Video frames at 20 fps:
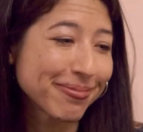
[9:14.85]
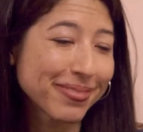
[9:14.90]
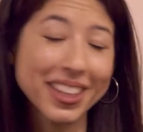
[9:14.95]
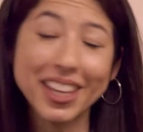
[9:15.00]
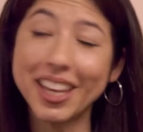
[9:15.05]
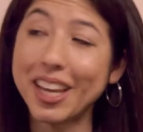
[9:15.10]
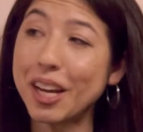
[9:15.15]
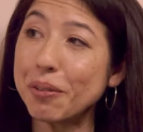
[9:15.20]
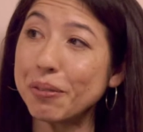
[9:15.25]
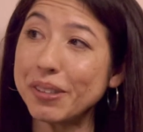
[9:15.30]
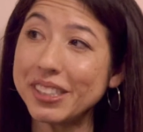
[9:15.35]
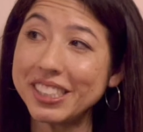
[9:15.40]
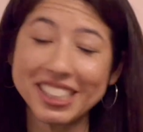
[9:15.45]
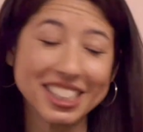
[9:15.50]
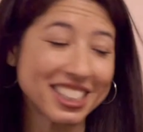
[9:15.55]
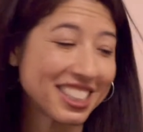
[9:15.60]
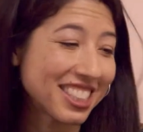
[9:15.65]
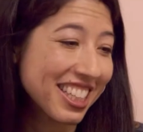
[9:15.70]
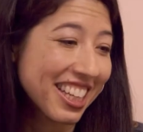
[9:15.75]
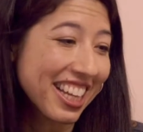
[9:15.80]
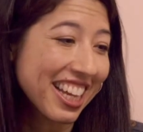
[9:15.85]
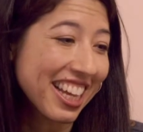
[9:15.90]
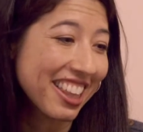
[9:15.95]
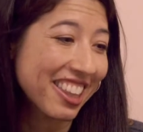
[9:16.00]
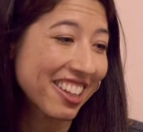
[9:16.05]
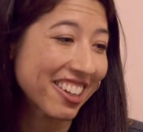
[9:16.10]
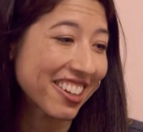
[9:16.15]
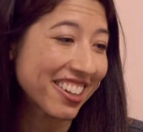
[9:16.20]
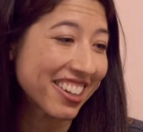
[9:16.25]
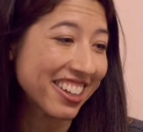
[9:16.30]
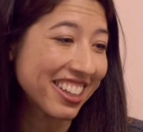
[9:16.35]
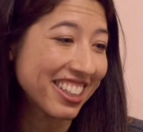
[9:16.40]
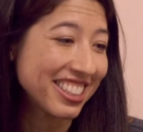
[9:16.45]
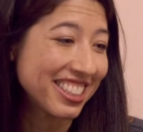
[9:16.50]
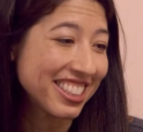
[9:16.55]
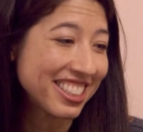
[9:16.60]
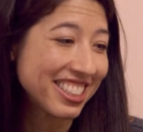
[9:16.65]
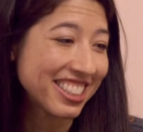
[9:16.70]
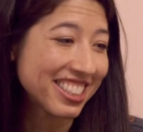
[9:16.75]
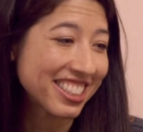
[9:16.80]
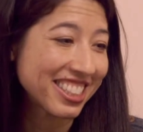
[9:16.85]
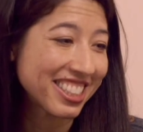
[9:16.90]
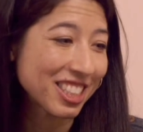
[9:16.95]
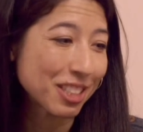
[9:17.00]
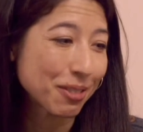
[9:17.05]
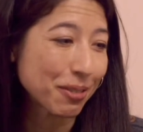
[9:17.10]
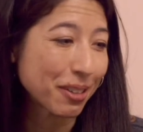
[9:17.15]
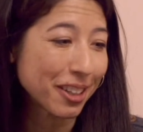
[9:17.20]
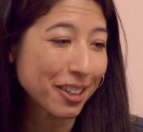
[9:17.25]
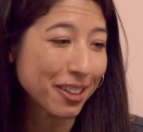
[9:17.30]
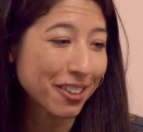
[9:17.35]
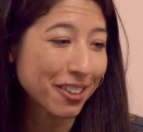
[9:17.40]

Yeah, we teach together, and she's really